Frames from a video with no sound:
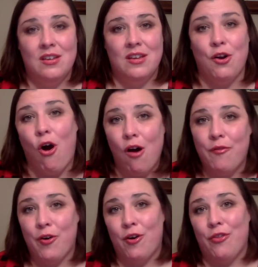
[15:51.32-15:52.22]
and
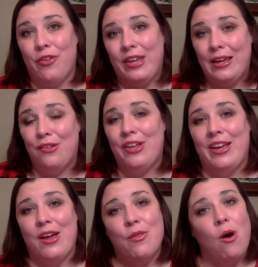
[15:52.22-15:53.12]
offer the
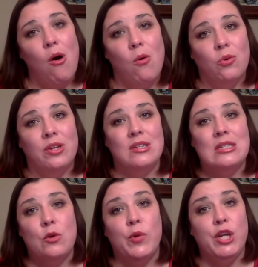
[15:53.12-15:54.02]
healing and the wholeness
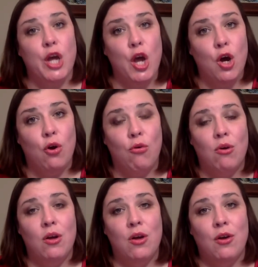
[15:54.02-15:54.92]
that we know
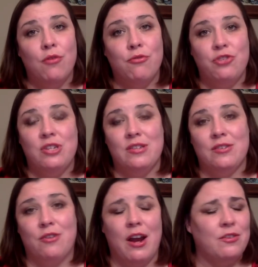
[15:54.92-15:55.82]
through Jesus
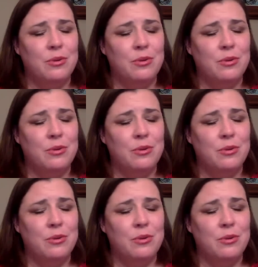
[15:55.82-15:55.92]
Christ.